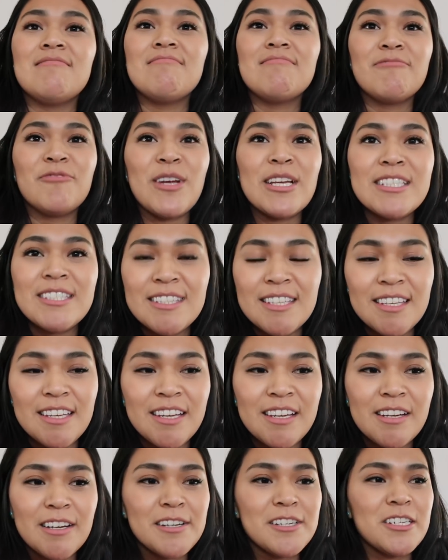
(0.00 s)
rest of the
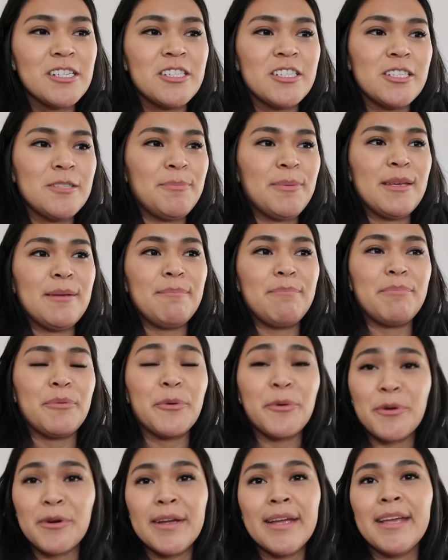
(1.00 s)
year should just be
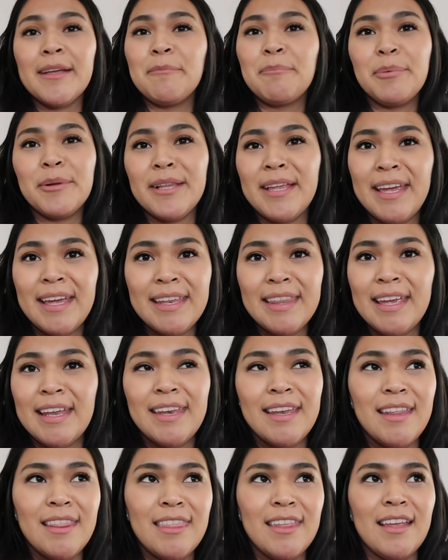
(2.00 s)
boring and plain
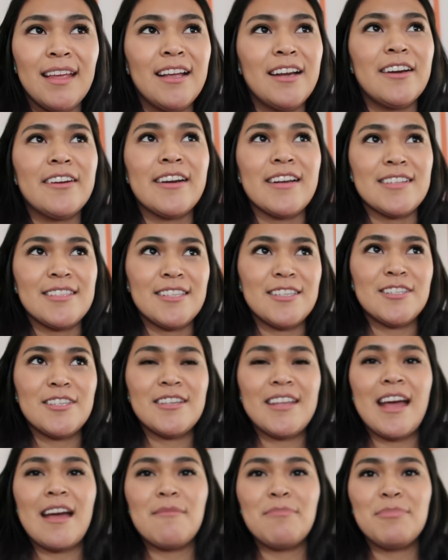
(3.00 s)
like nothing crazy
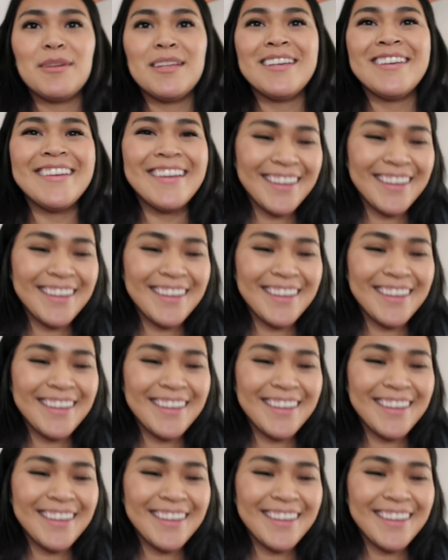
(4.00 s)
should happen